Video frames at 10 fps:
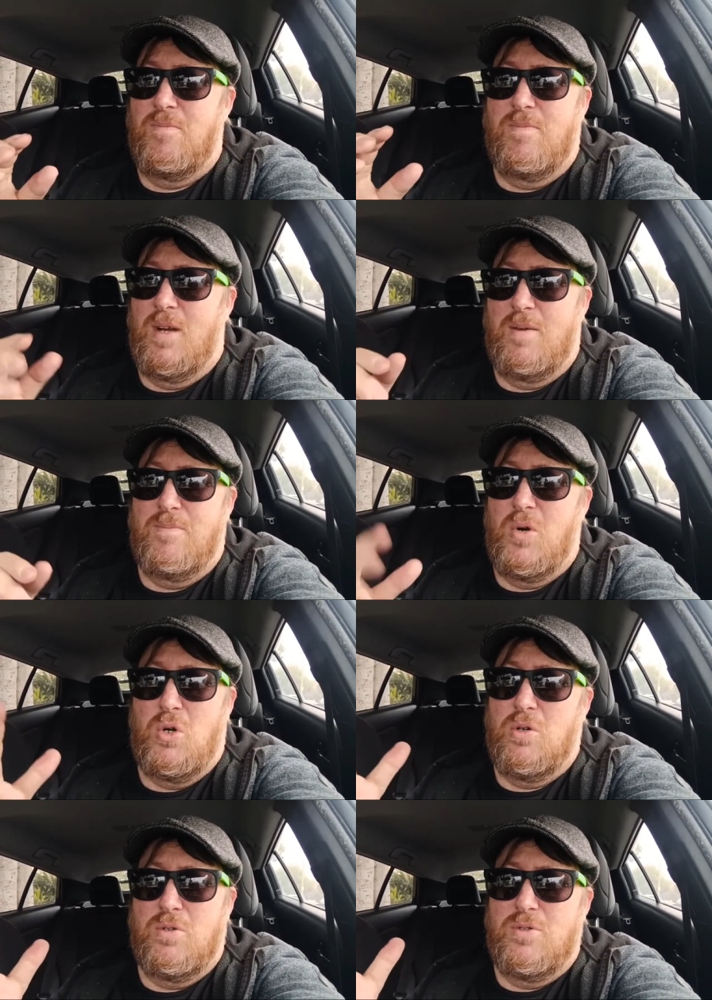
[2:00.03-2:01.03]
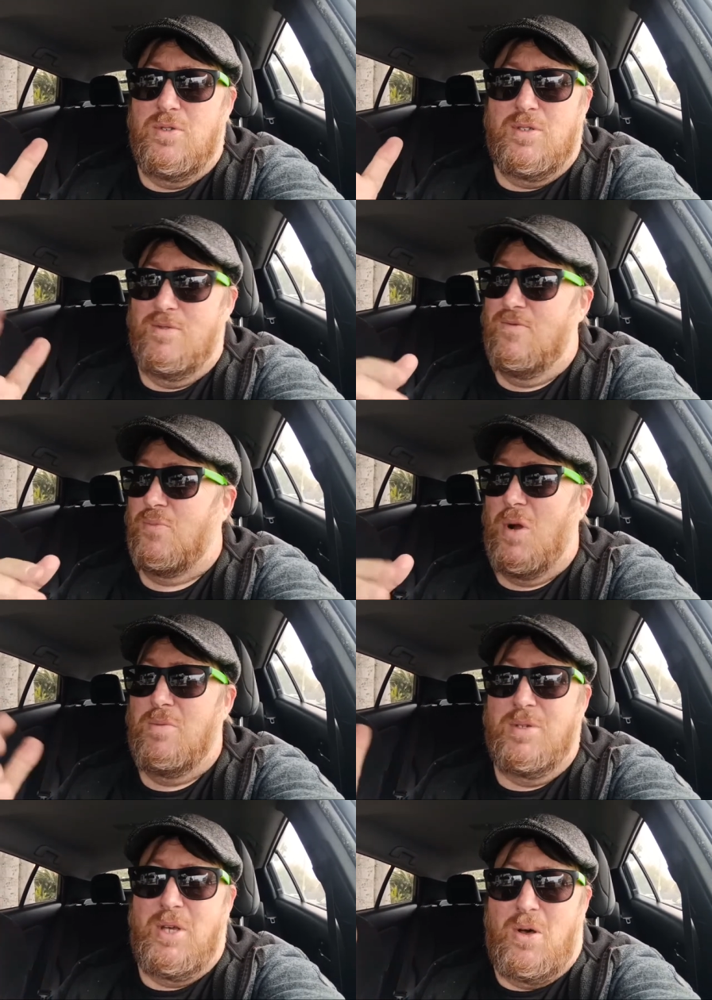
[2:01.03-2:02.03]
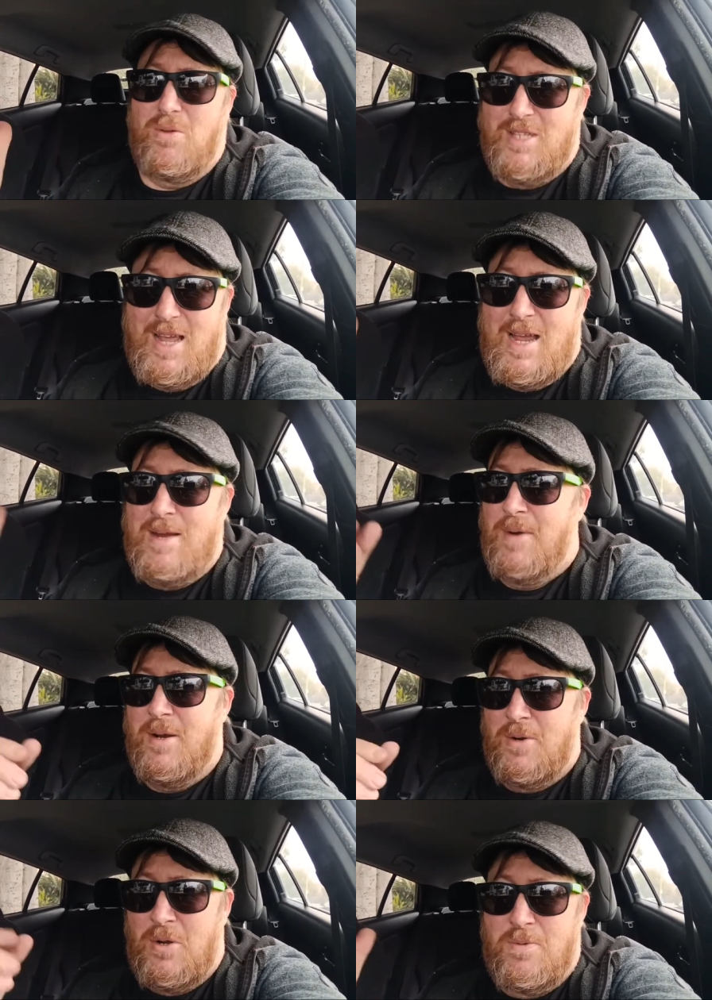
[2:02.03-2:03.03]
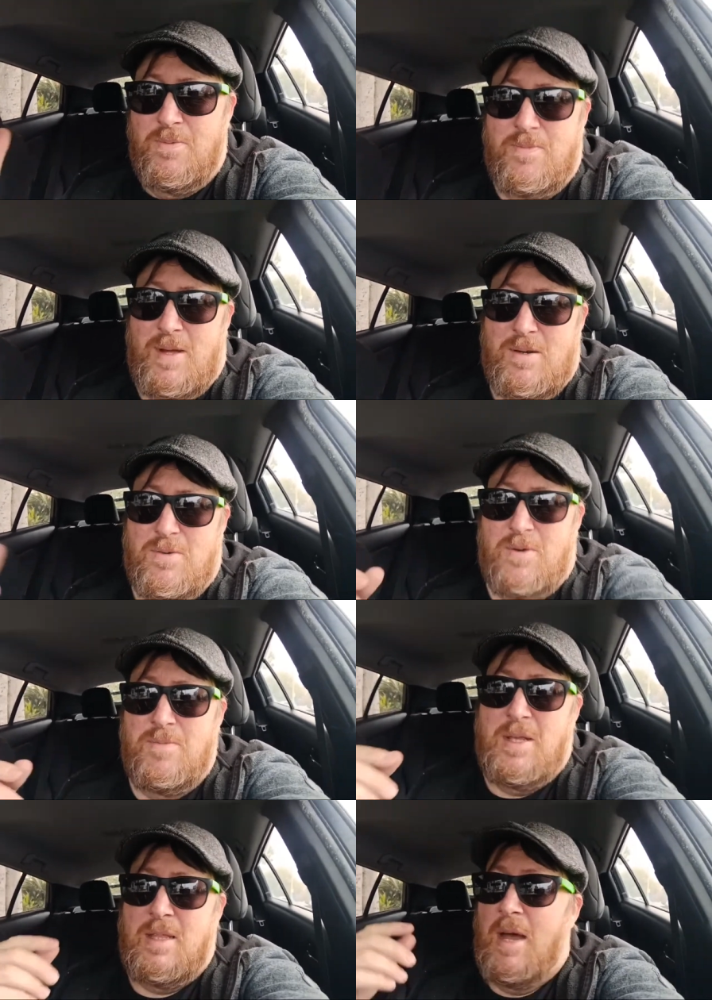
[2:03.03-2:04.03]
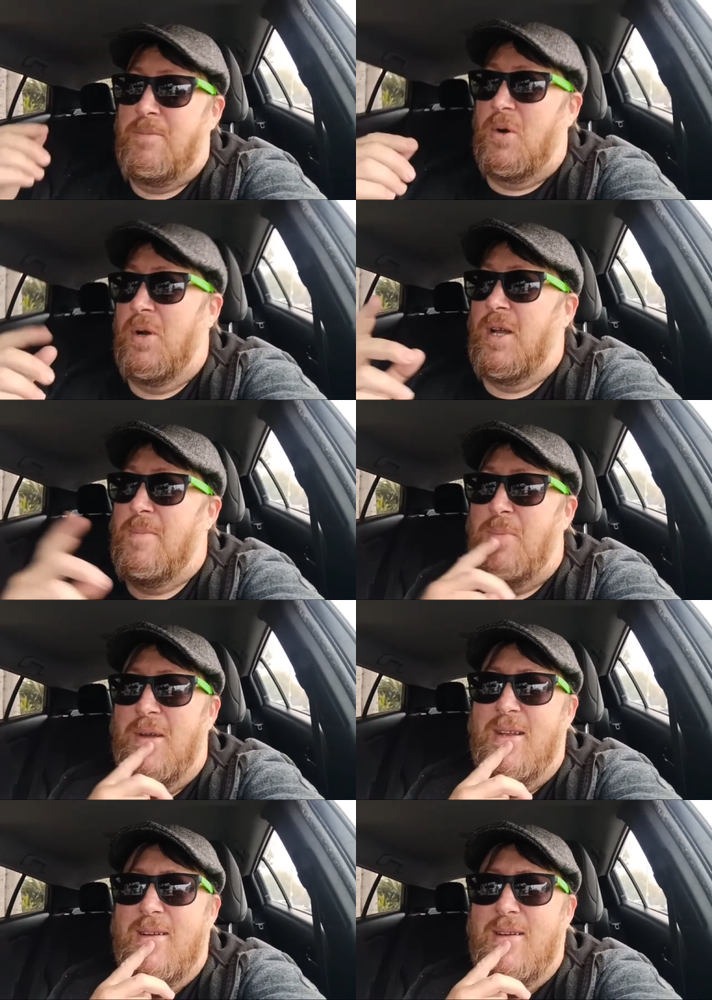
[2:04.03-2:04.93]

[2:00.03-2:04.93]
uh, murders of probably all time. I don't know. I don't know. I made that part up, but